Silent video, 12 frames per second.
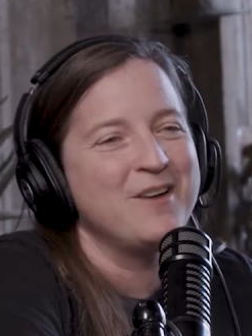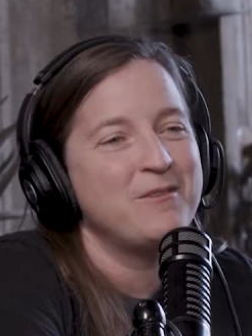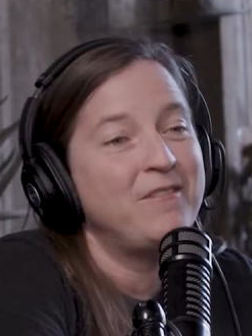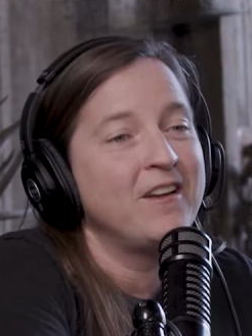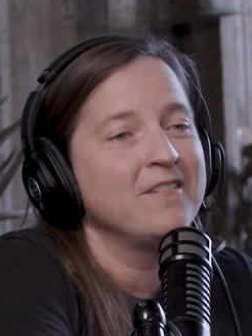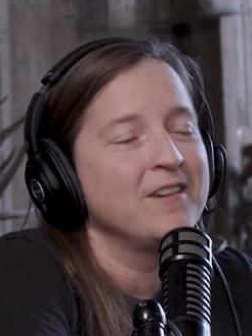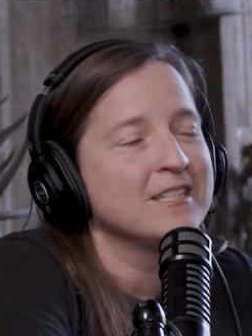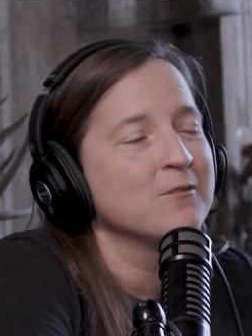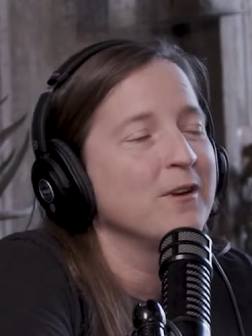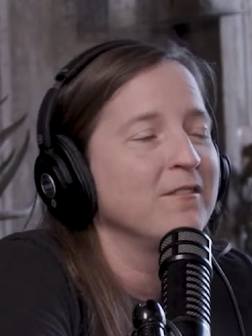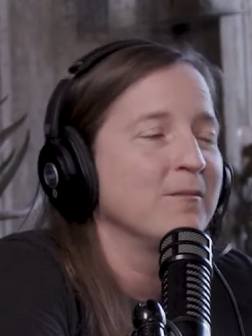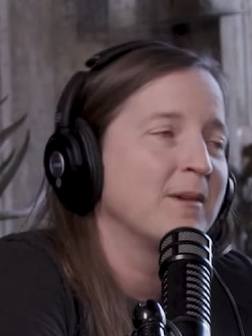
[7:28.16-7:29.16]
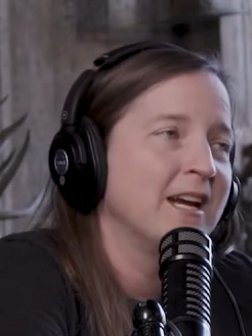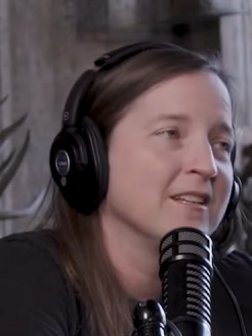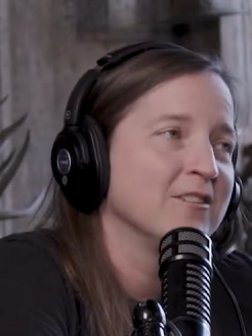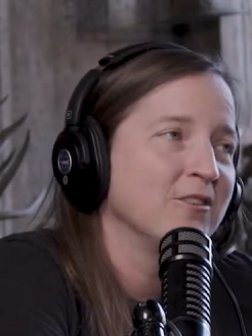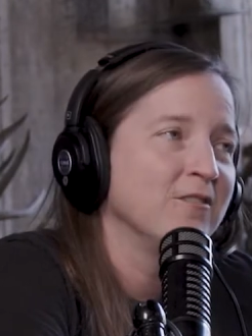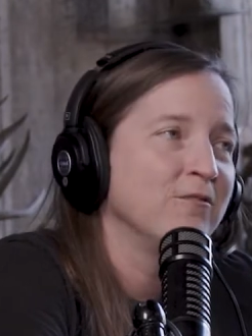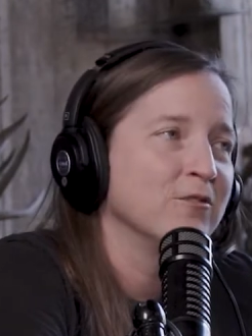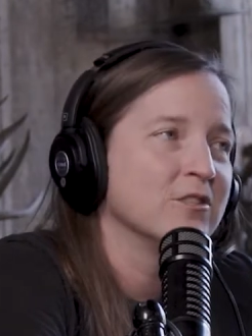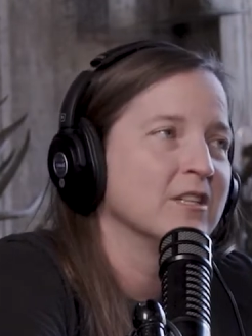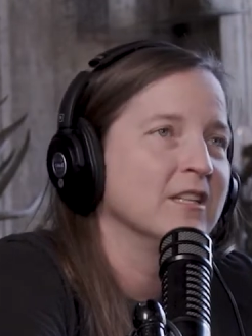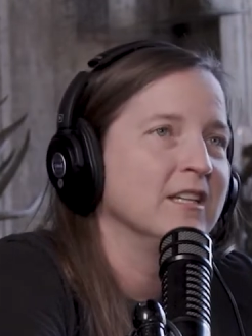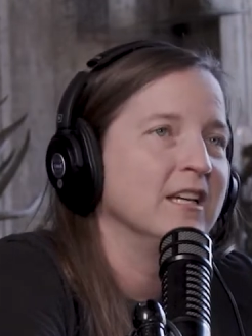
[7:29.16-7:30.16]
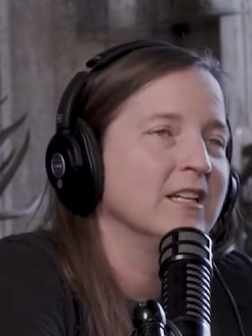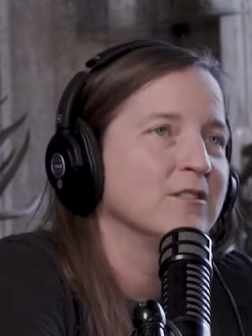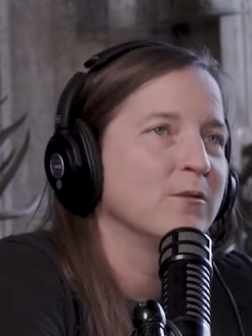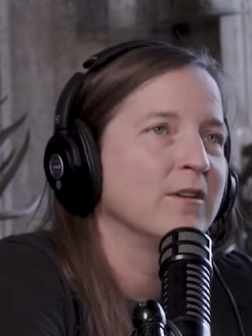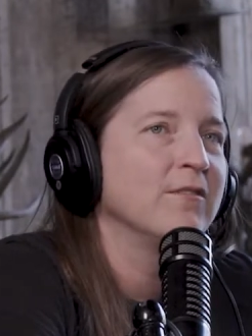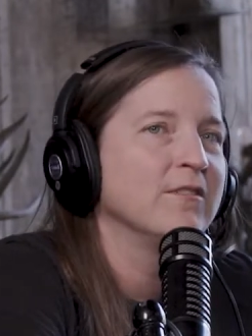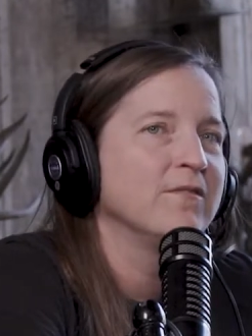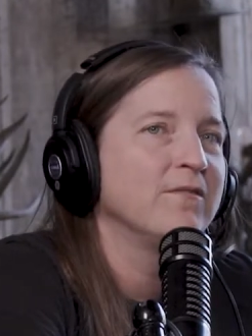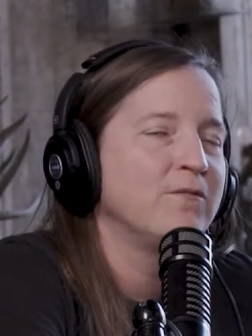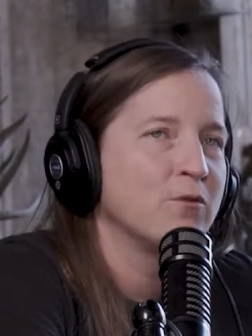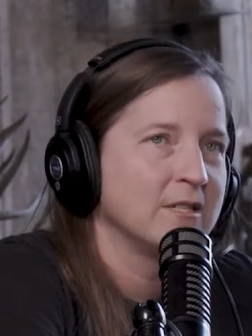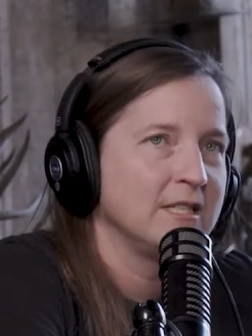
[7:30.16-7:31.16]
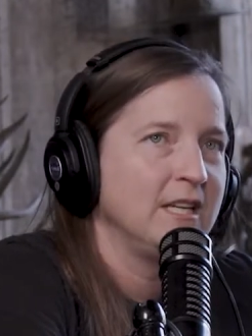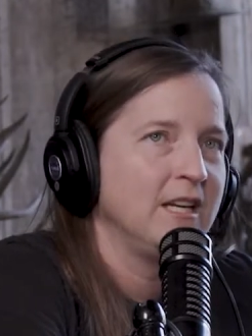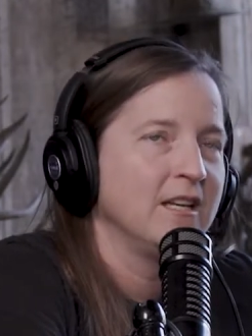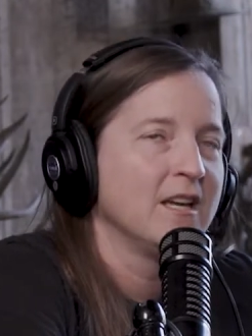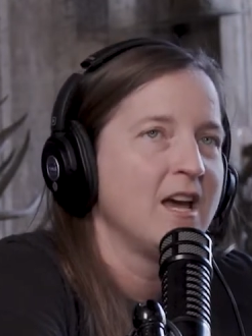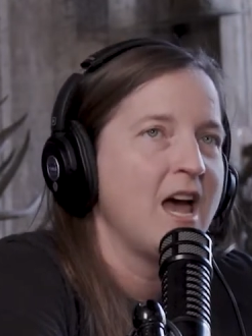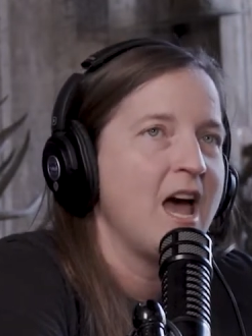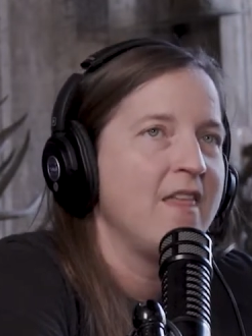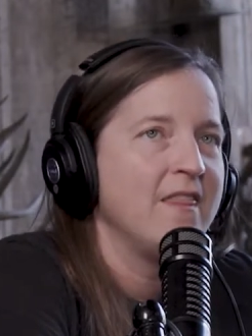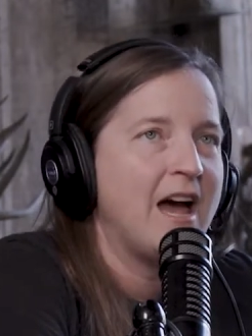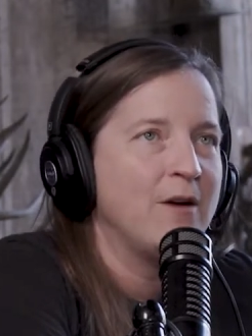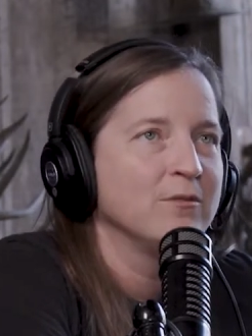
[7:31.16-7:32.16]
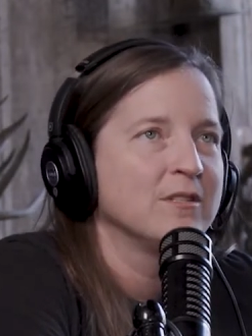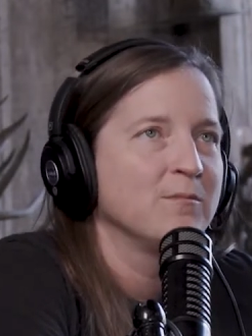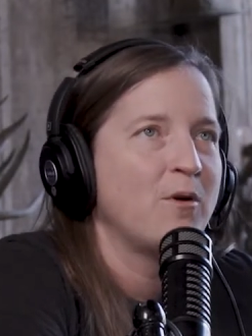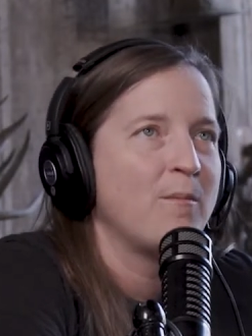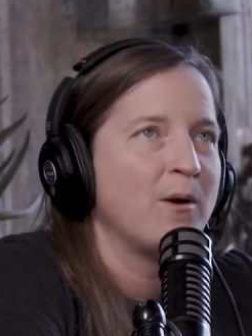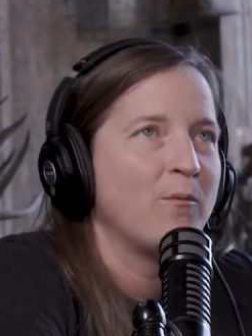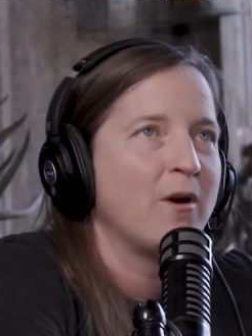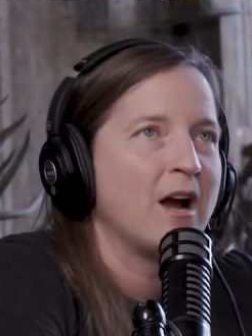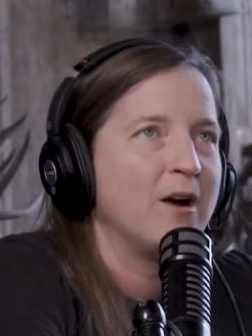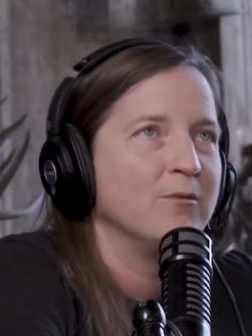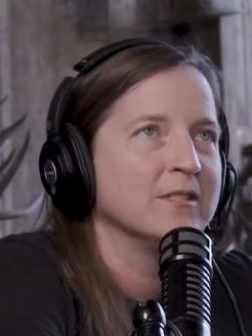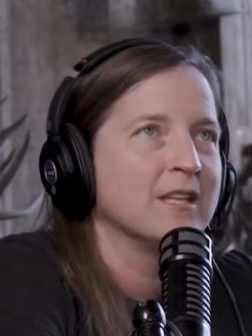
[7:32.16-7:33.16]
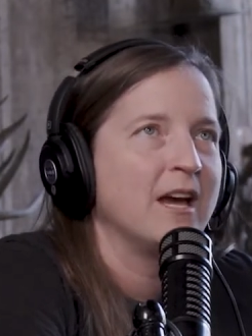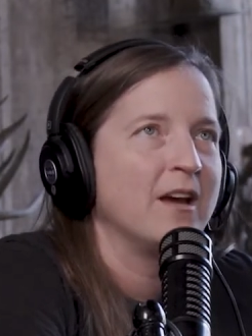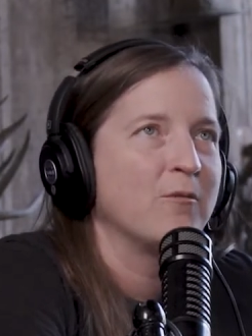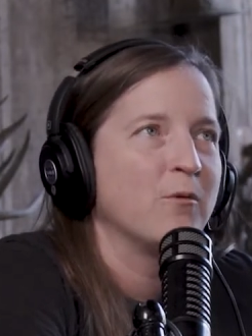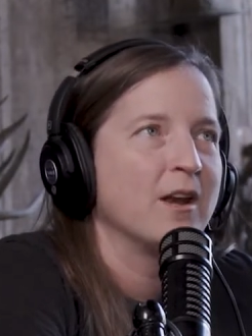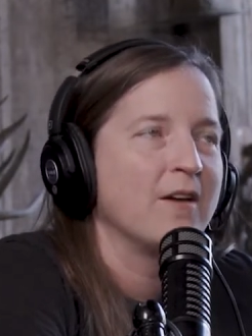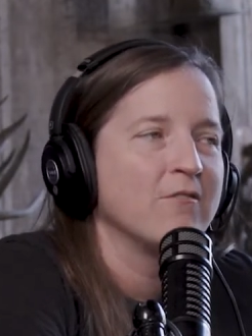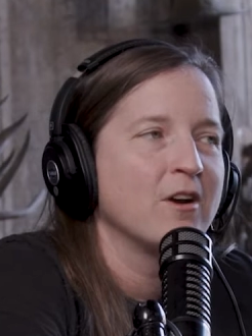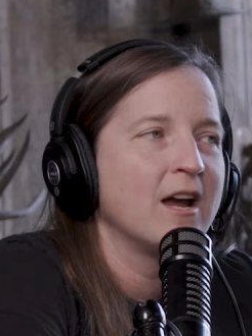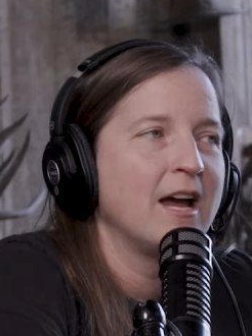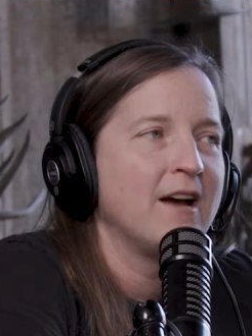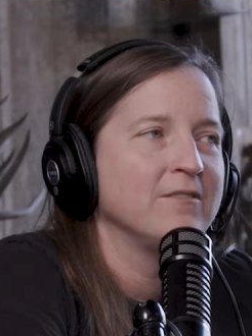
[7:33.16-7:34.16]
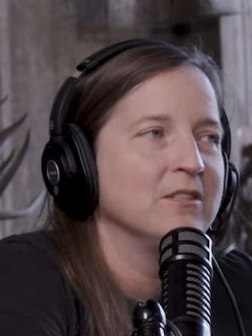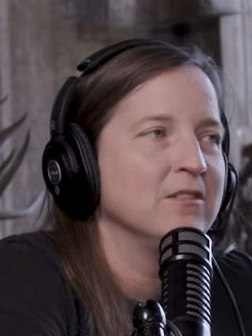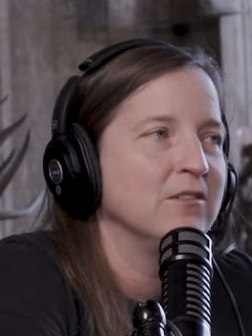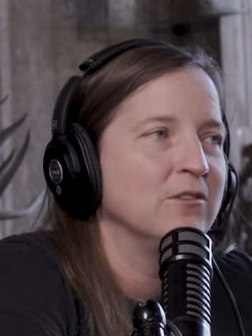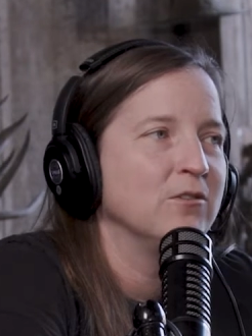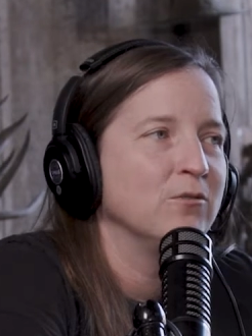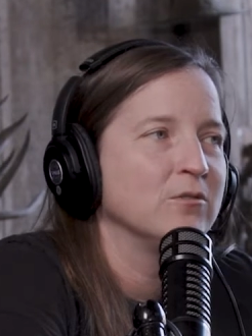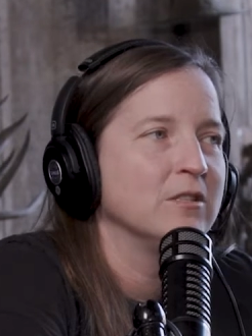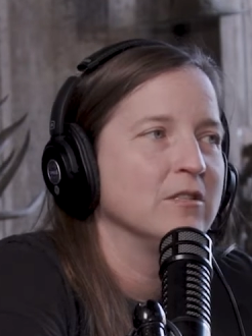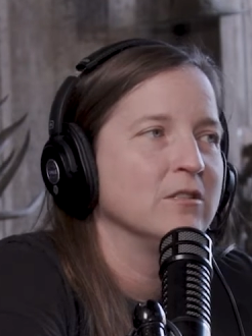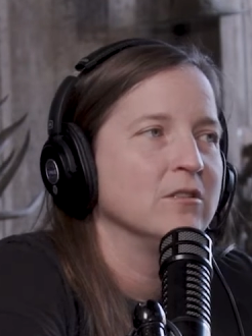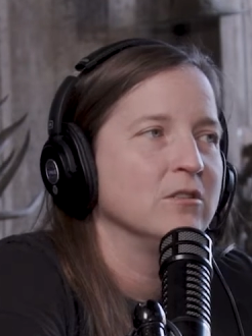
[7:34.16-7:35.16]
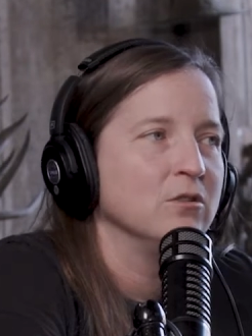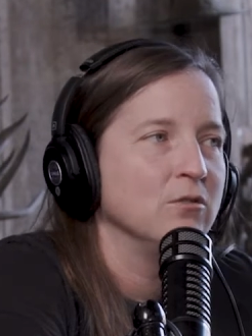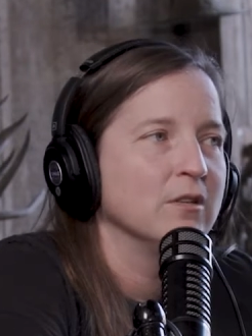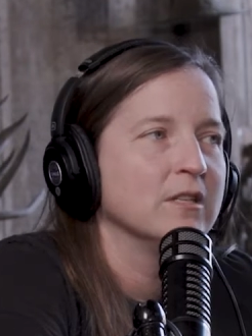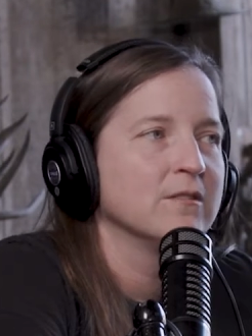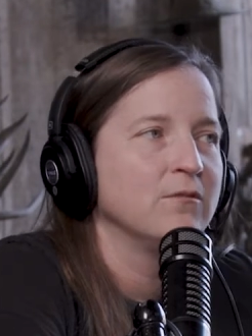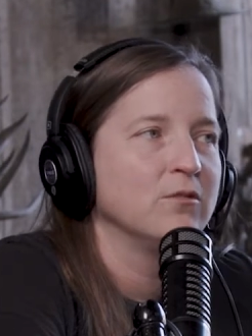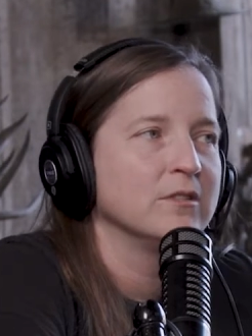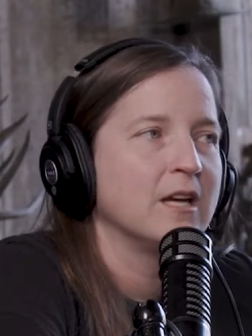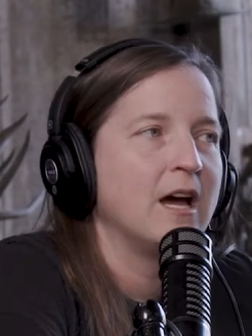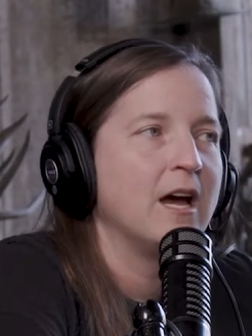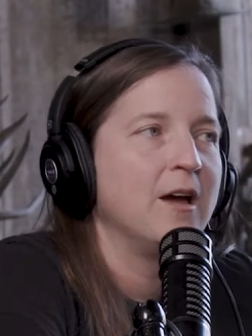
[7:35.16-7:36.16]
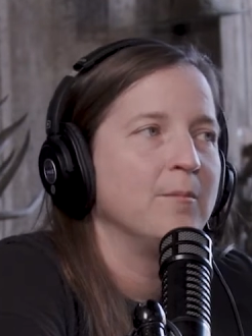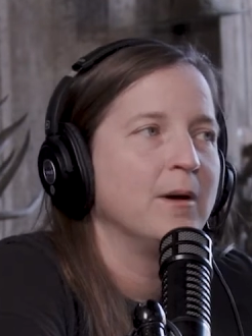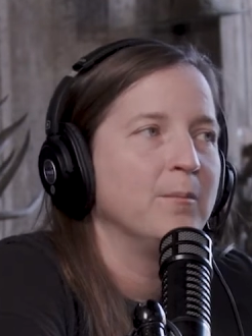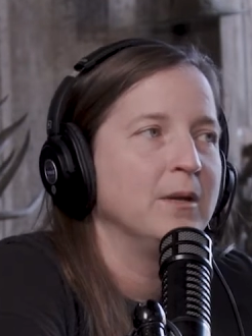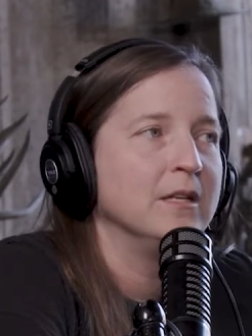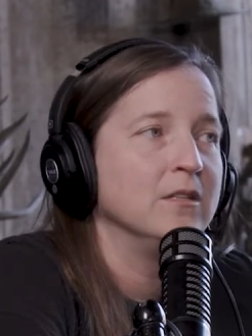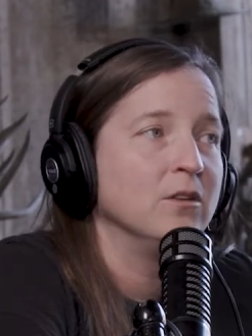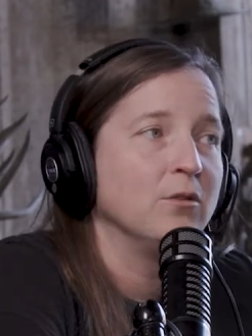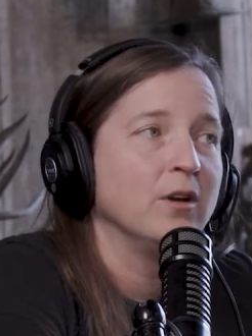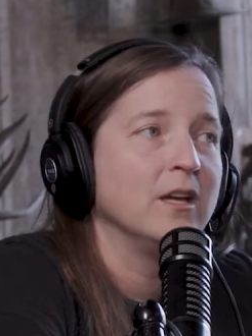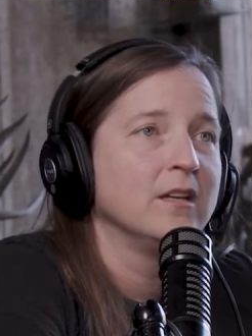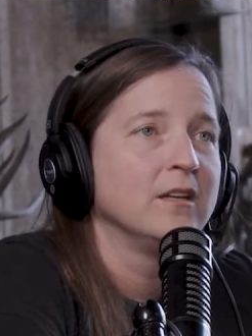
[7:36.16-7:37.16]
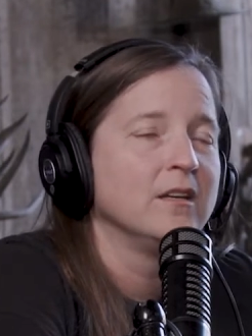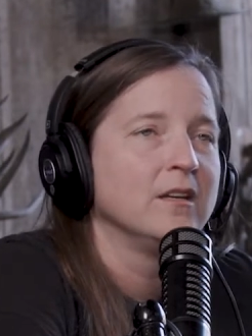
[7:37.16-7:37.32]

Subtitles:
My father passed away from cancer, unfortunately, in 2014, and that was the moment where I was like, whatever I have to do to just do this full time, I'm going to do it.